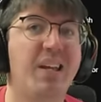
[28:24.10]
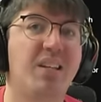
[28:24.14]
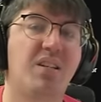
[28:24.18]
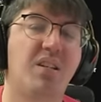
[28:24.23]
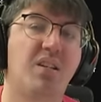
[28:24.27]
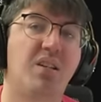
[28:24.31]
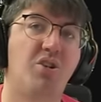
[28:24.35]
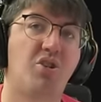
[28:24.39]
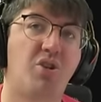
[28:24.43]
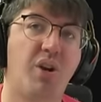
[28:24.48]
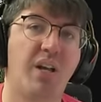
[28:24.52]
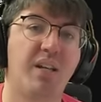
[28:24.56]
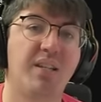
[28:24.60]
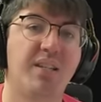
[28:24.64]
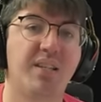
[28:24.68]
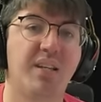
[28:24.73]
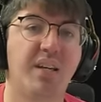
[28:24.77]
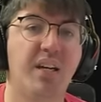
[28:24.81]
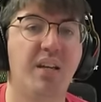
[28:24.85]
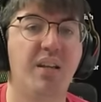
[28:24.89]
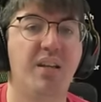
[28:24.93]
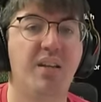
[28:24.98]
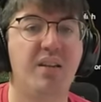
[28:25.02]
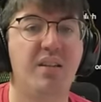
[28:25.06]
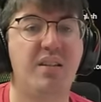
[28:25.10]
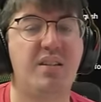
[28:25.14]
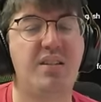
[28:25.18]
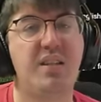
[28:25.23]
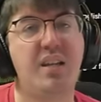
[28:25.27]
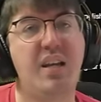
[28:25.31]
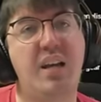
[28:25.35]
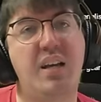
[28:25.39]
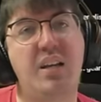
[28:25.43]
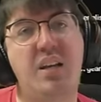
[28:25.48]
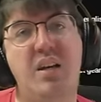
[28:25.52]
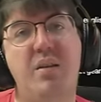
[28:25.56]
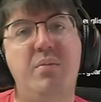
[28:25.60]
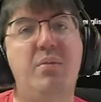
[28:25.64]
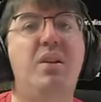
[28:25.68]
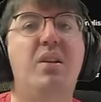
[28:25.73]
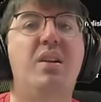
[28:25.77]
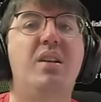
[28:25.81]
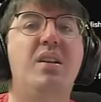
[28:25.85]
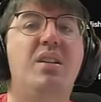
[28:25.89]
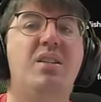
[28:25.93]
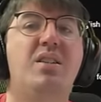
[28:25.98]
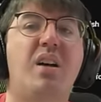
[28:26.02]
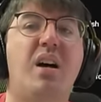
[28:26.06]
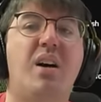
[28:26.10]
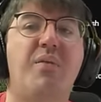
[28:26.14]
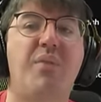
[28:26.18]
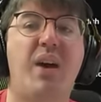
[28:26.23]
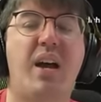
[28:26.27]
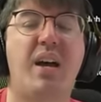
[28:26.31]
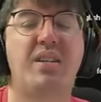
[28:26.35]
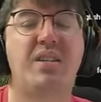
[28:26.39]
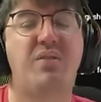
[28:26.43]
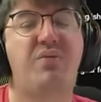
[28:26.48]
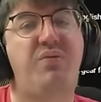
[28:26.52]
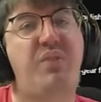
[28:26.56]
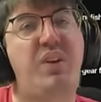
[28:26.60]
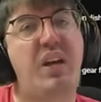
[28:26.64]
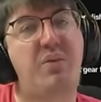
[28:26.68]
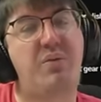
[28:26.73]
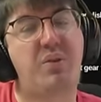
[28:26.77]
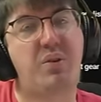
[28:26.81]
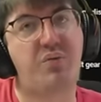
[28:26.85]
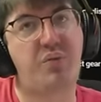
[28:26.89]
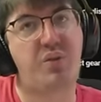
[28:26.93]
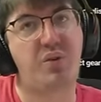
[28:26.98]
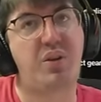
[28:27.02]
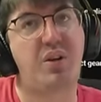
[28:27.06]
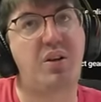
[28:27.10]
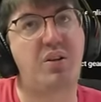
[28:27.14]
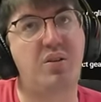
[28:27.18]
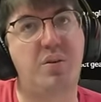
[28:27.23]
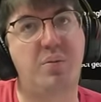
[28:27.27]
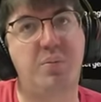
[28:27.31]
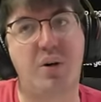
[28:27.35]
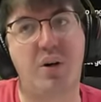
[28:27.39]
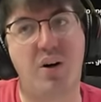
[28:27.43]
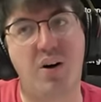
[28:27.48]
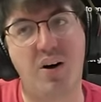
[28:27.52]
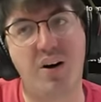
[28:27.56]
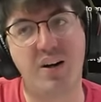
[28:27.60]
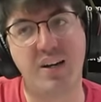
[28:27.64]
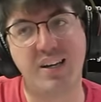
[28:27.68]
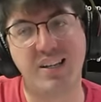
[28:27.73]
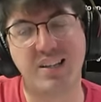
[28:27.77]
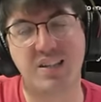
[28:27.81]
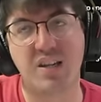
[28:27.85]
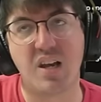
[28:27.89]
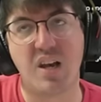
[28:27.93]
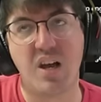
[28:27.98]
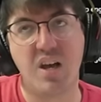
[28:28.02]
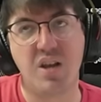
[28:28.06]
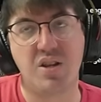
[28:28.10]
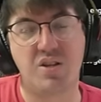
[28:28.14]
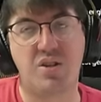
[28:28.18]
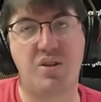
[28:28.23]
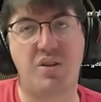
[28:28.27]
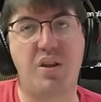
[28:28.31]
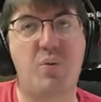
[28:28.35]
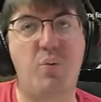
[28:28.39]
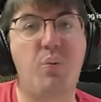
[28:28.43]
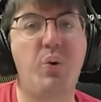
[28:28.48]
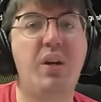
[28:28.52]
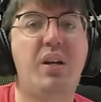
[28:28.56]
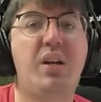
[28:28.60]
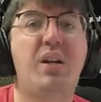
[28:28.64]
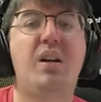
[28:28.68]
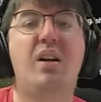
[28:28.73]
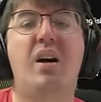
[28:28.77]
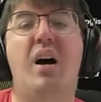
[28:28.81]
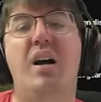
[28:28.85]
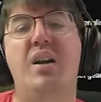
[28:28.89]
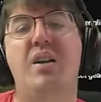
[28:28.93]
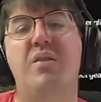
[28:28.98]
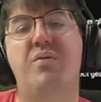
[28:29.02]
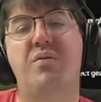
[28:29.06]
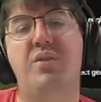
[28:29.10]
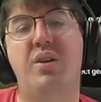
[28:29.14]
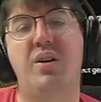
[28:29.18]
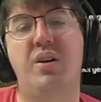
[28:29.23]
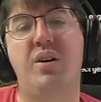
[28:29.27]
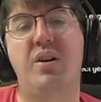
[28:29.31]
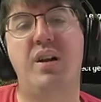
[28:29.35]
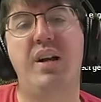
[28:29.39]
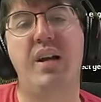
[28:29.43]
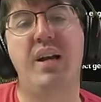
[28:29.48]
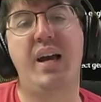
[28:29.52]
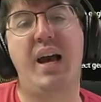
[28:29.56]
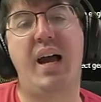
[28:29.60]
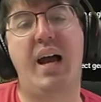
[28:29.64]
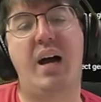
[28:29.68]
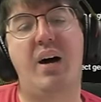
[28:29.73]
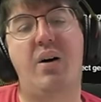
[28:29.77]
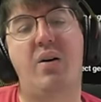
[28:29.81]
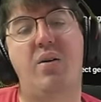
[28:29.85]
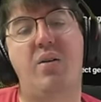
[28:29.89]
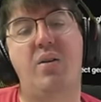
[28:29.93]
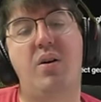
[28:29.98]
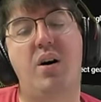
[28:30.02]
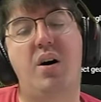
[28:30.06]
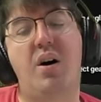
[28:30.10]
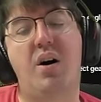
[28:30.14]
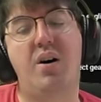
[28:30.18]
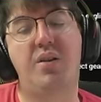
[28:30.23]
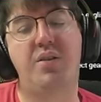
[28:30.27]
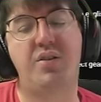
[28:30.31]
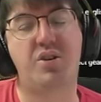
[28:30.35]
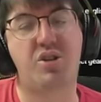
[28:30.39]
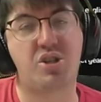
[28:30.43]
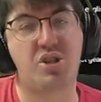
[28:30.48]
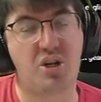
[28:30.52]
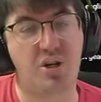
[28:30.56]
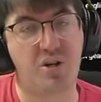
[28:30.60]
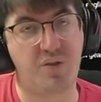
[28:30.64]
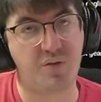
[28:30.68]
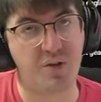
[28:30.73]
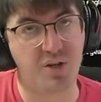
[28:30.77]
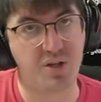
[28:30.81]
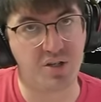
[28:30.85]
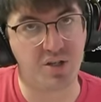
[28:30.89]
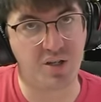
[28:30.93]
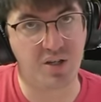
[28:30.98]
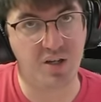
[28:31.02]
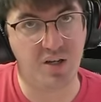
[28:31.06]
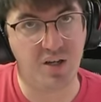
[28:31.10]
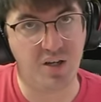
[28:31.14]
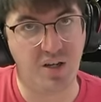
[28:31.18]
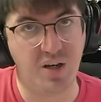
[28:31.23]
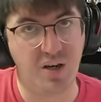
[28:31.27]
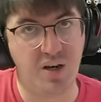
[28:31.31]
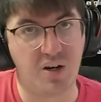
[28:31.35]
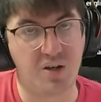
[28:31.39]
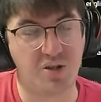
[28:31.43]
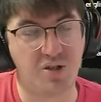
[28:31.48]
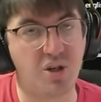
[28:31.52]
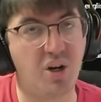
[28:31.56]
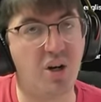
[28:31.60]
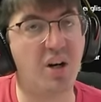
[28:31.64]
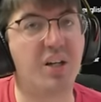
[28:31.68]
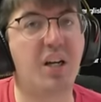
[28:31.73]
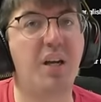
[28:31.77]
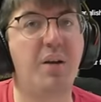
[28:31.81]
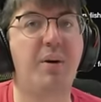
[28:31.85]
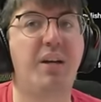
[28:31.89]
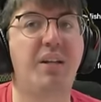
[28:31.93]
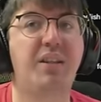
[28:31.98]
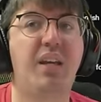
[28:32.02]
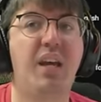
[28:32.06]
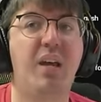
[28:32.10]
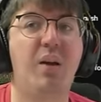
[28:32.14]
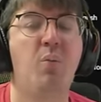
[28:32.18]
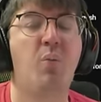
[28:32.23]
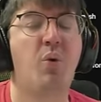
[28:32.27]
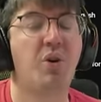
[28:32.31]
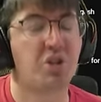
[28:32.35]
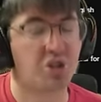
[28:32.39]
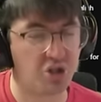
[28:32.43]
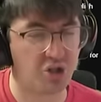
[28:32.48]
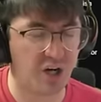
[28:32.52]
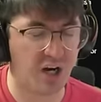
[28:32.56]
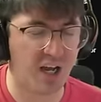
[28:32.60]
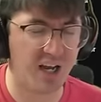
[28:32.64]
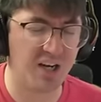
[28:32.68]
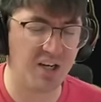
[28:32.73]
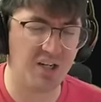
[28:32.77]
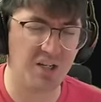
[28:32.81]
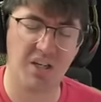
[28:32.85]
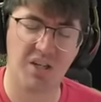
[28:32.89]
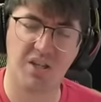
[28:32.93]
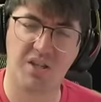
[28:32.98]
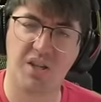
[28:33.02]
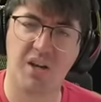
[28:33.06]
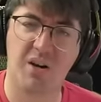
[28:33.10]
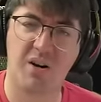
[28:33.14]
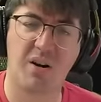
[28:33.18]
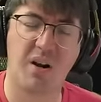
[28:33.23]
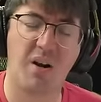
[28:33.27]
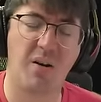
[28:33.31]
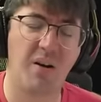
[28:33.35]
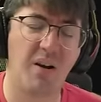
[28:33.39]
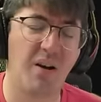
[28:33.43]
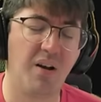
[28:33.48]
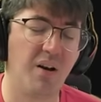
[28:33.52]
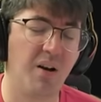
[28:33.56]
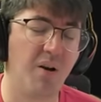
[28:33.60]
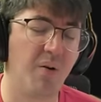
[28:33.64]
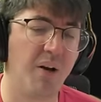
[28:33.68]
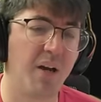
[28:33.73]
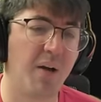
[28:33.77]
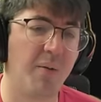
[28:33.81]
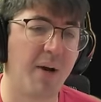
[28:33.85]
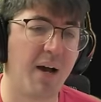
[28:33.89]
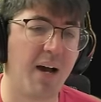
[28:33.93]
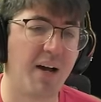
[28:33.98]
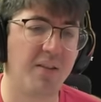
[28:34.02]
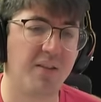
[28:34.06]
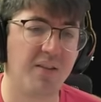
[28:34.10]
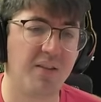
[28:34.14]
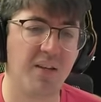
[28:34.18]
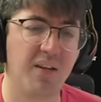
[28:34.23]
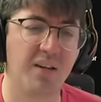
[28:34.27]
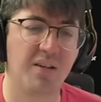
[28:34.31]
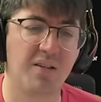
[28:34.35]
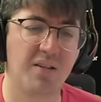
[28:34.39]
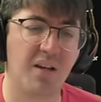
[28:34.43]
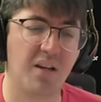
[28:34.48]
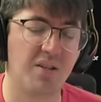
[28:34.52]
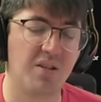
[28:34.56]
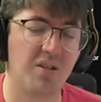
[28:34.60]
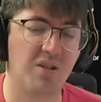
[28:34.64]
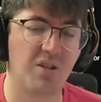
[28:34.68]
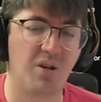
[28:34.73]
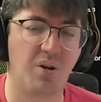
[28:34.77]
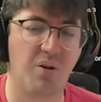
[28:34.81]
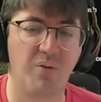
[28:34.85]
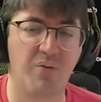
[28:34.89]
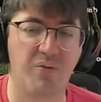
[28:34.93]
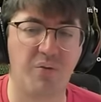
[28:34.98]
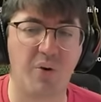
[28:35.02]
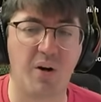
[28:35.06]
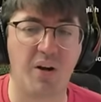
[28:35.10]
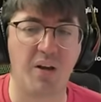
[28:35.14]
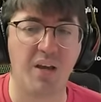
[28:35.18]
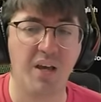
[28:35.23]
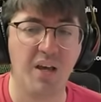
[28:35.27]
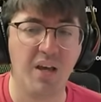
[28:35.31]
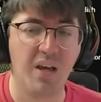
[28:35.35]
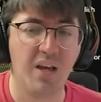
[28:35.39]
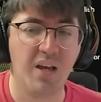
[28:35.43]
basically translate the CN community stuff as a favor for the global audience so that we can kind of learn how other servers are talking about the game, what strategies they're uh, going about things, and so forth.